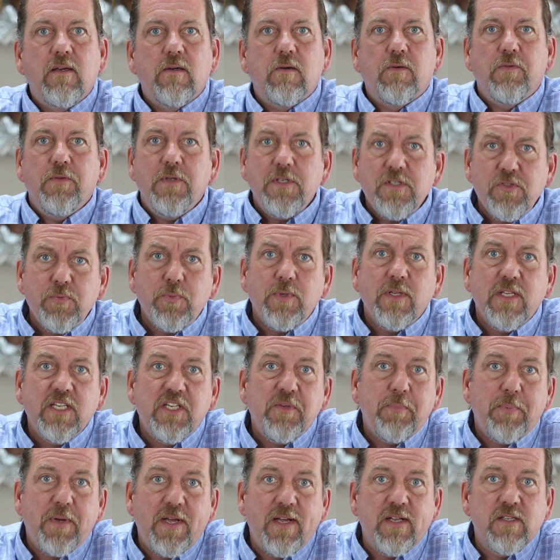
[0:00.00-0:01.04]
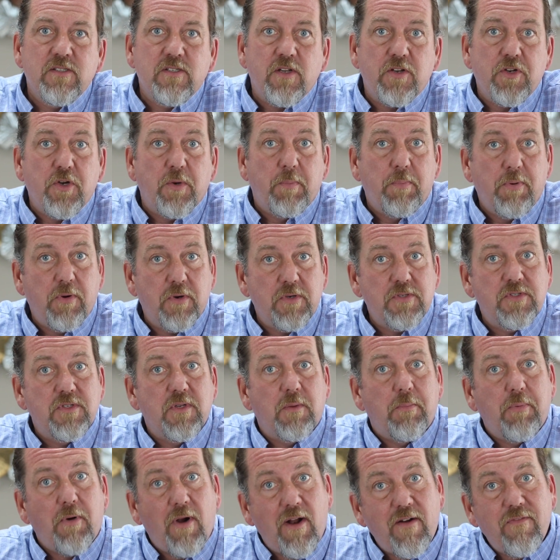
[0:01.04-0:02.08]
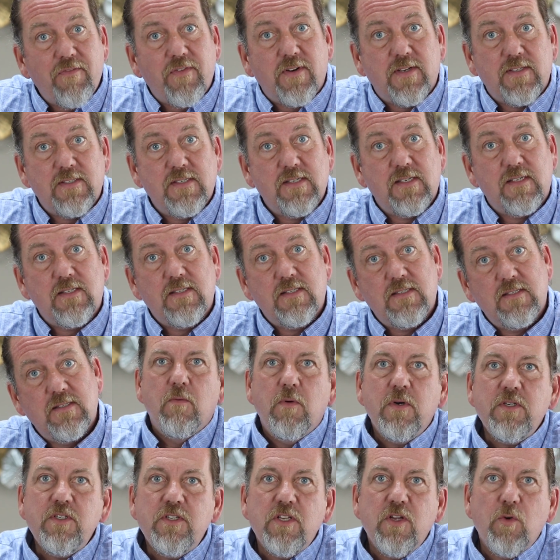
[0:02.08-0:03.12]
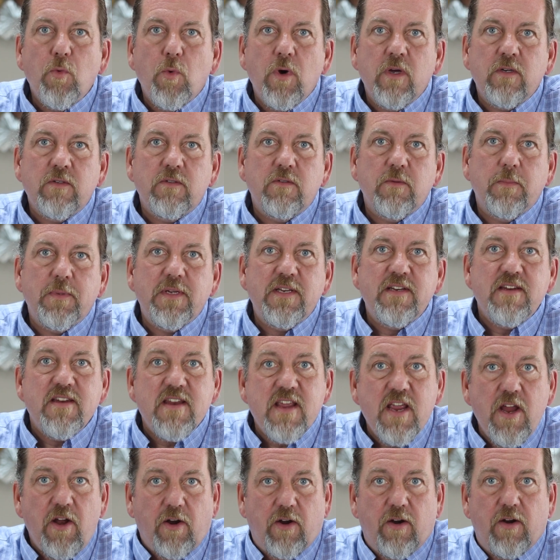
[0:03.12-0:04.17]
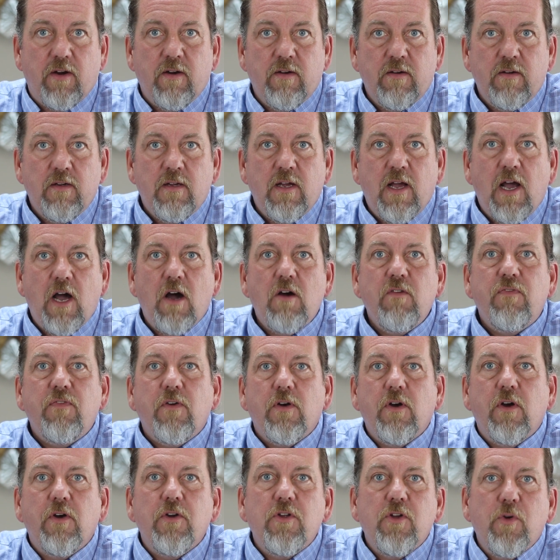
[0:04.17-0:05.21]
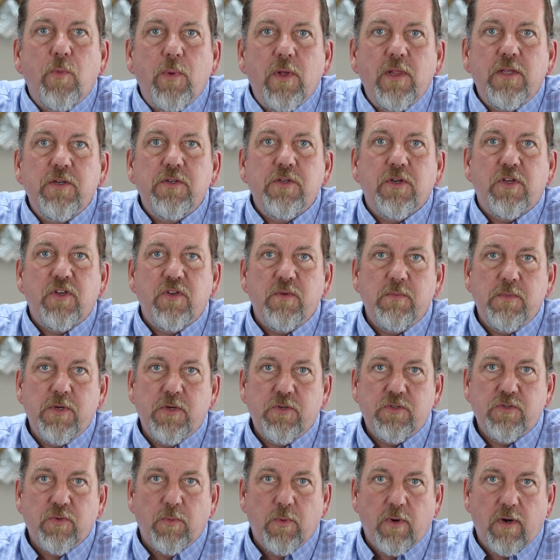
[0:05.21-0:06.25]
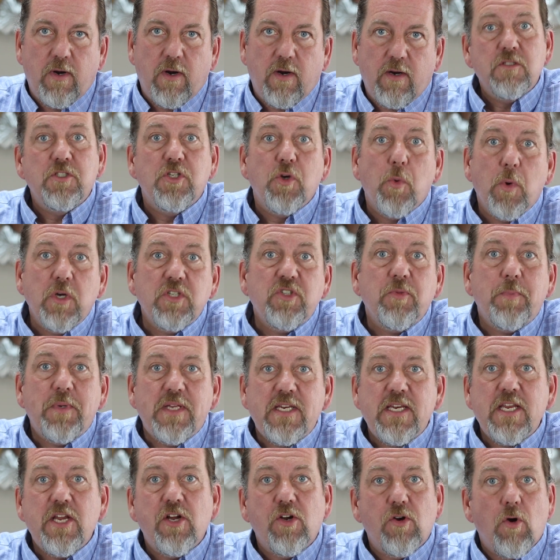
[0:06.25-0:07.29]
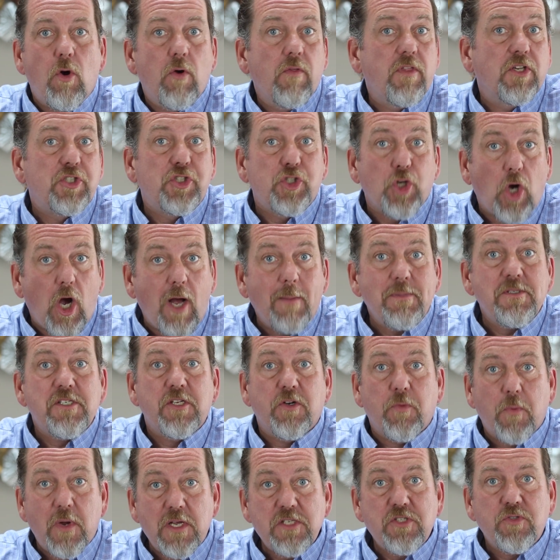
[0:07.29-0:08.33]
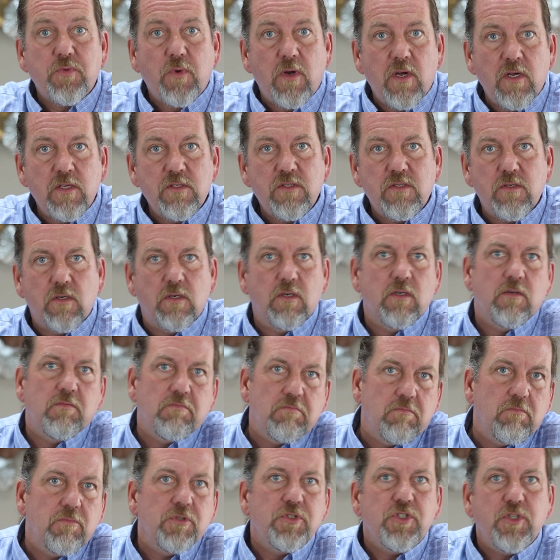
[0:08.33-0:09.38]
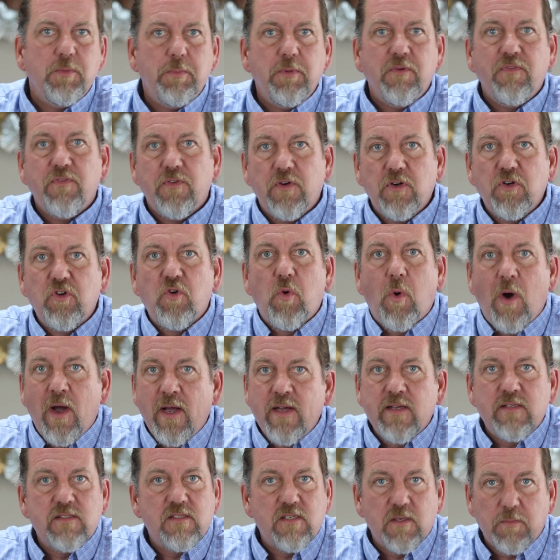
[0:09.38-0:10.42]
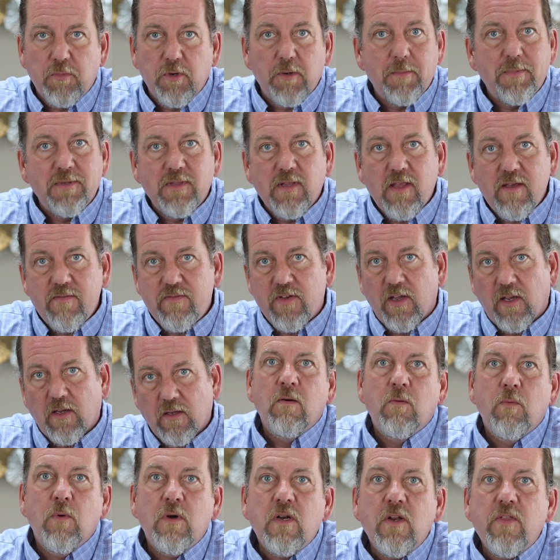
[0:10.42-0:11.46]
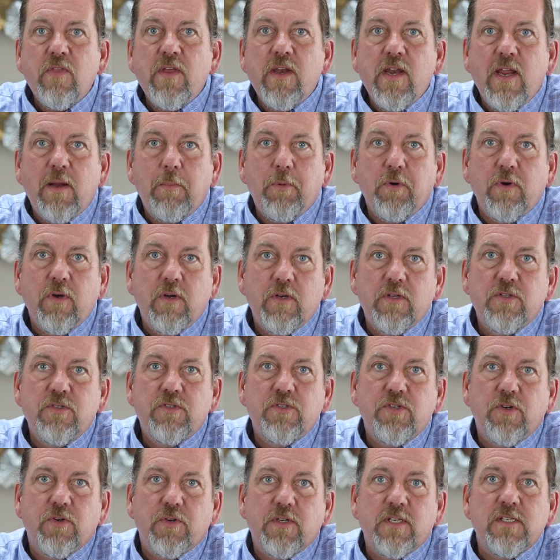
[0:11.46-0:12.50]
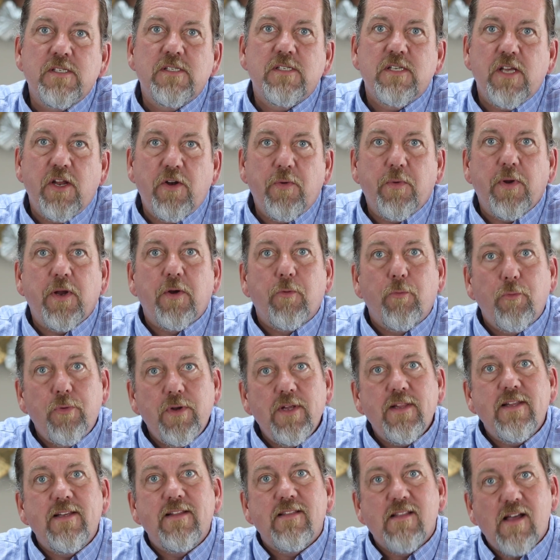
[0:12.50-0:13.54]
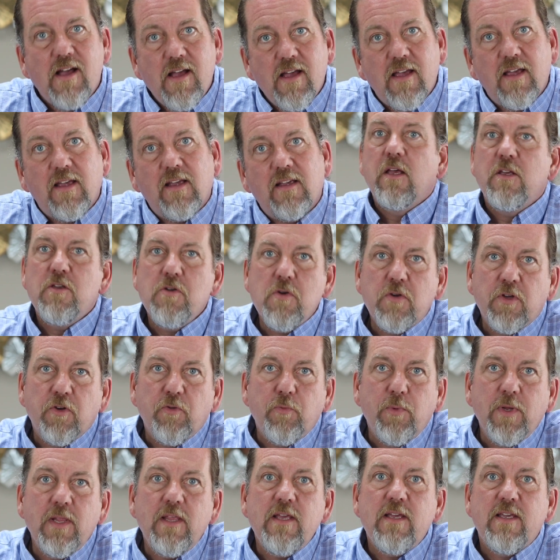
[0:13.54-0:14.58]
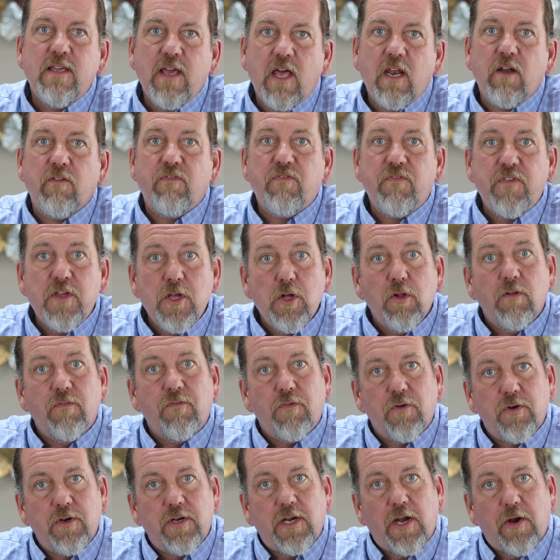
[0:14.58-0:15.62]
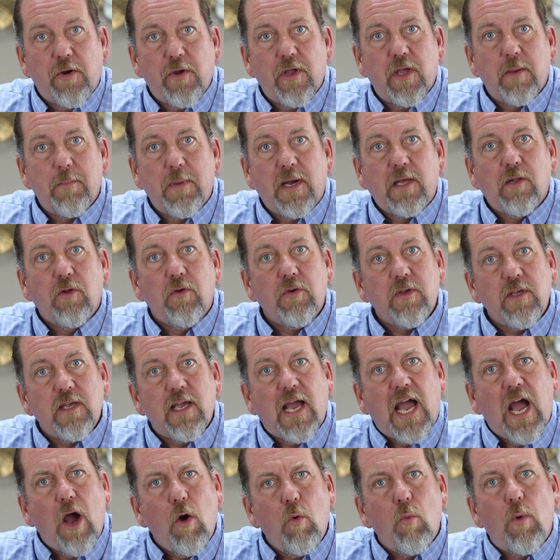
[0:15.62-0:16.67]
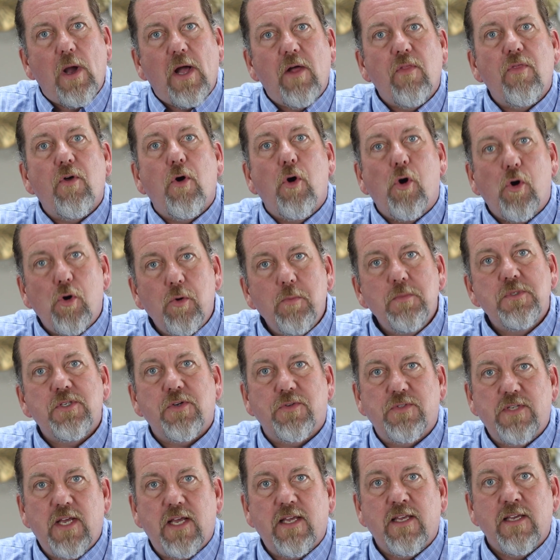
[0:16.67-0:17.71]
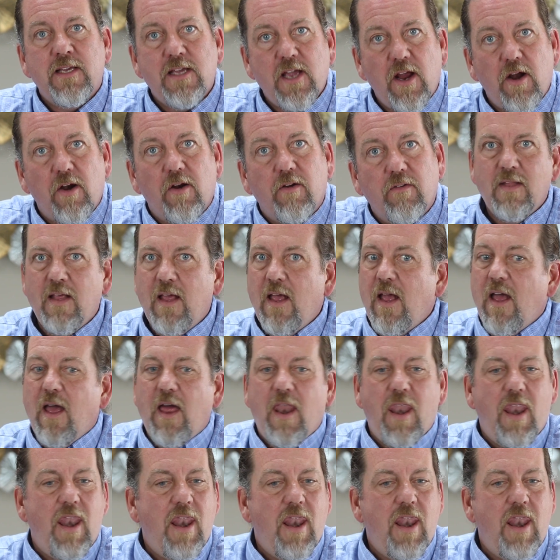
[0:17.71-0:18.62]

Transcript: Well, this really depends on your personal preferences. What do you want to be near? How far are you willing to commute to work? Do you want to be near all the shops and restaurants, or would you prefer quiet suburban living? What are the neighborhoods you're considering really like? You can really get a feel for an area by looking at how well the homes are taken care of.